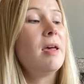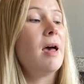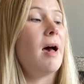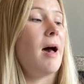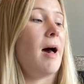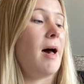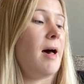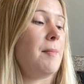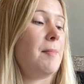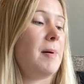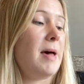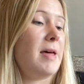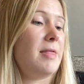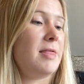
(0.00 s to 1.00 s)

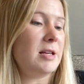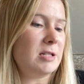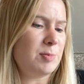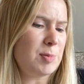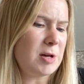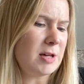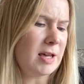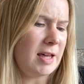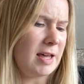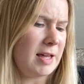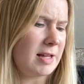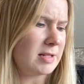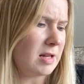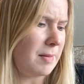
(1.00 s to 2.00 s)
But this book
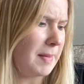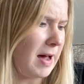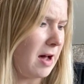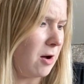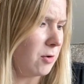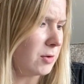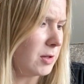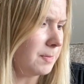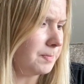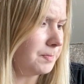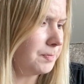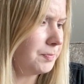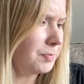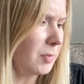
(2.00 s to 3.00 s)
is about
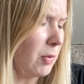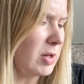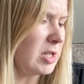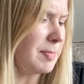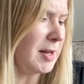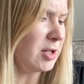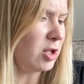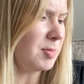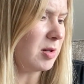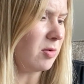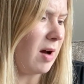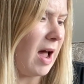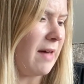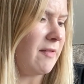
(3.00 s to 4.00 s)
when spaceships
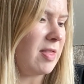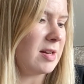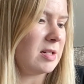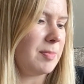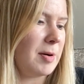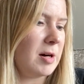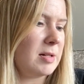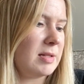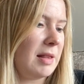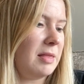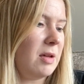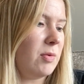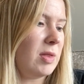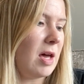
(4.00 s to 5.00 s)
arrive and then depart
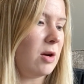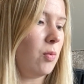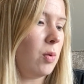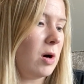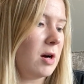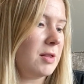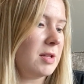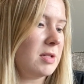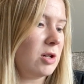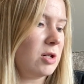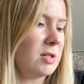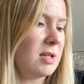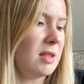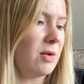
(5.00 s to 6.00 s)
suddenly without a word, the
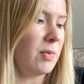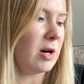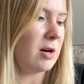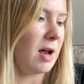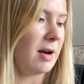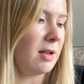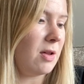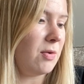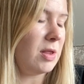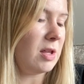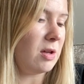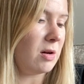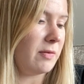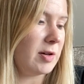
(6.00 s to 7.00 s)
certainty that we are not alone in the
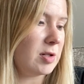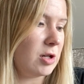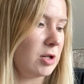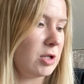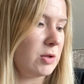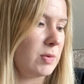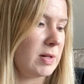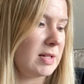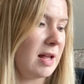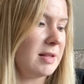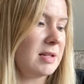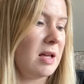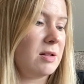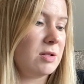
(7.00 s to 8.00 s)
universe turns to
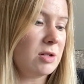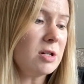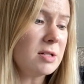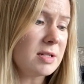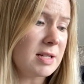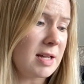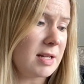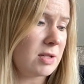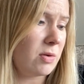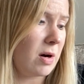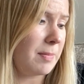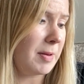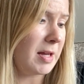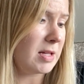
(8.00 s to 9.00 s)
intense uncertainty as to
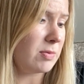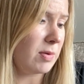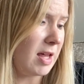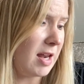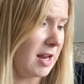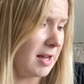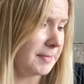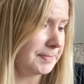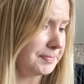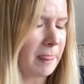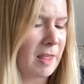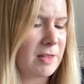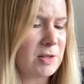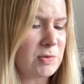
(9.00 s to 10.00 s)
our place within it.
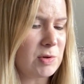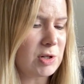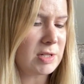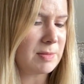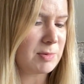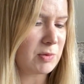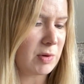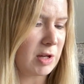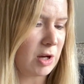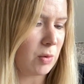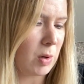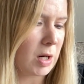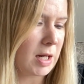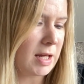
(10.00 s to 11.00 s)
This one just seems really
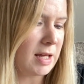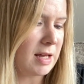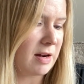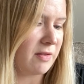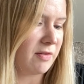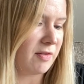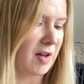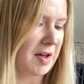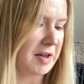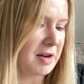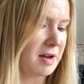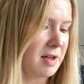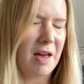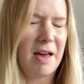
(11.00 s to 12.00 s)
quirky and
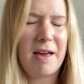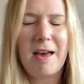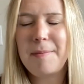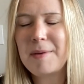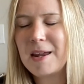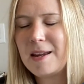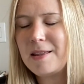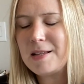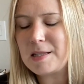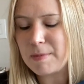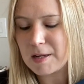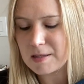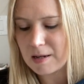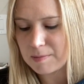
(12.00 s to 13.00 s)
fun. I'm getting this
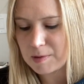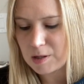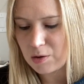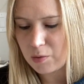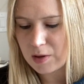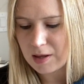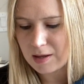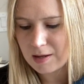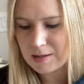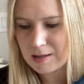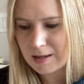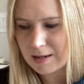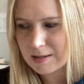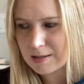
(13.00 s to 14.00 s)
mixed up too with, I think, is it
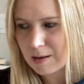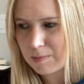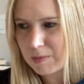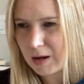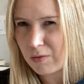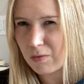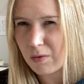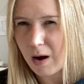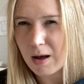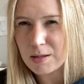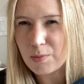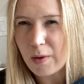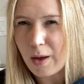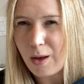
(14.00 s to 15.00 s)
like something
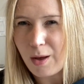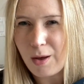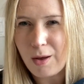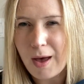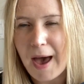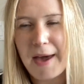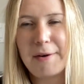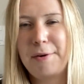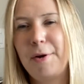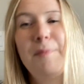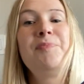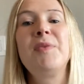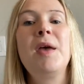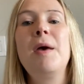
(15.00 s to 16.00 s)
Roswell? I don't know.
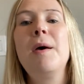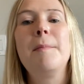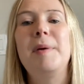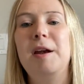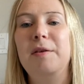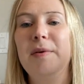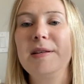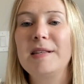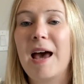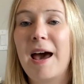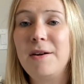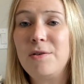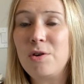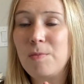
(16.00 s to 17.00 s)
But anyways,
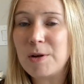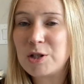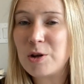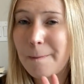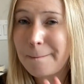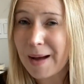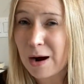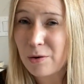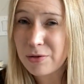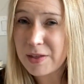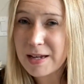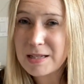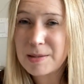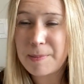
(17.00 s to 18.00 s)
I don't know much about
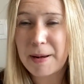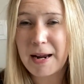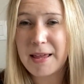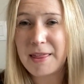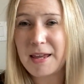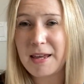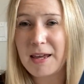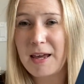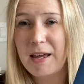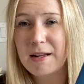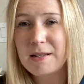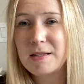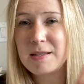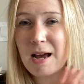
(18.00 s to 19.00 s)
this, but I think
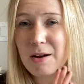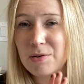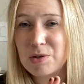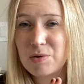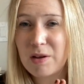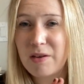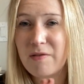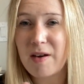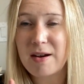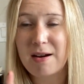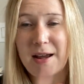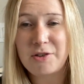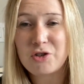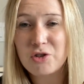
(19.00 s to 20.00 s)
it sounds really fun, and
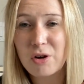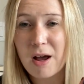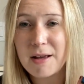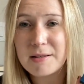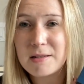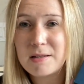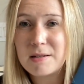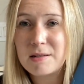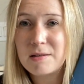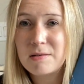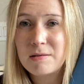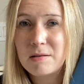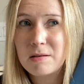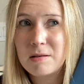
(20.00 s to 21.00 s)
I trust
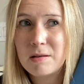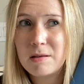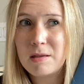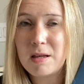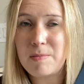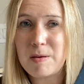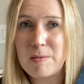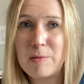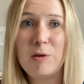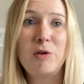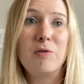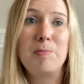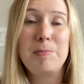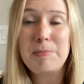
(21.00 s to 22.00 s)
the people
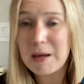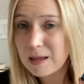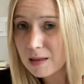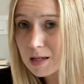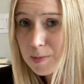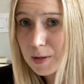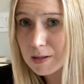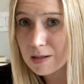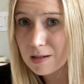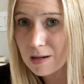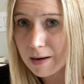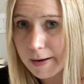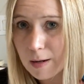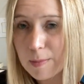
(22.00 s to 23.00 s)
who picked these books at
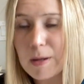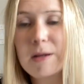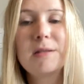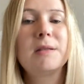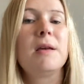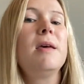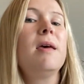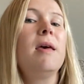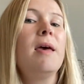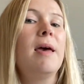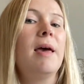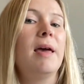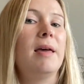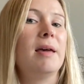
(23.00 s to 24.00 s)
Dog-Eared Books,
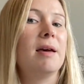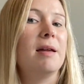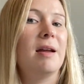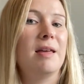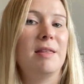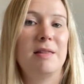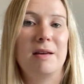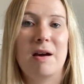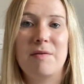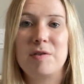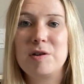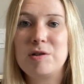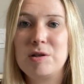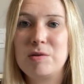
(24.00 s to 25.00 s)
and I think the cover
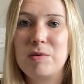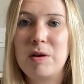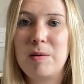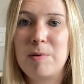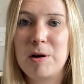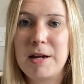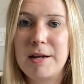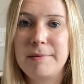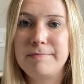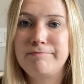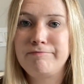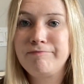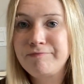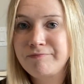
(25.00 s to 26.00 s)
is just really pretty.
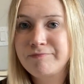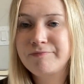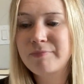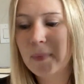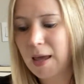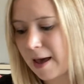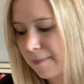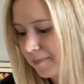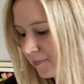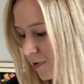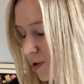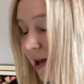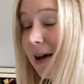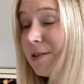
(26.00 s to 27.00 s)
Okay,
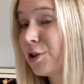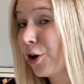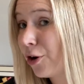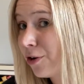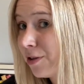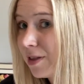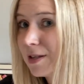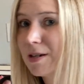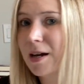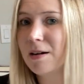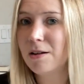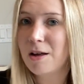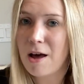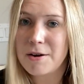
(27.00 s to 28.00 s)
so that has Earth in the
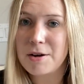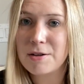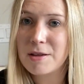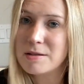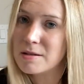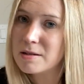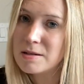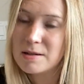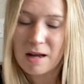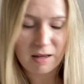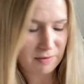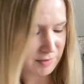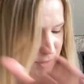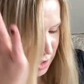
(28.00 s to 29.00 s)
title, On Earth as It Is in
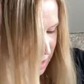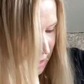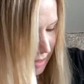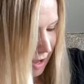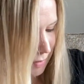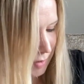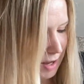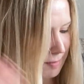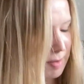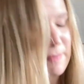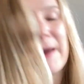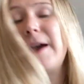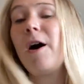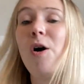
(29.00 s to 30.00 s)
Television. That would get me
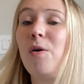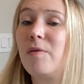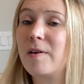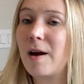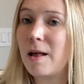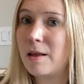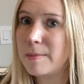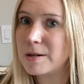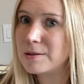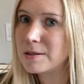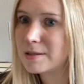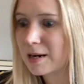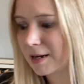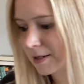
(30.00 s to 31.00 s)
my O for Elemental
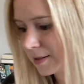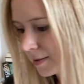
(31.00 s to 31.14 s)
Studies.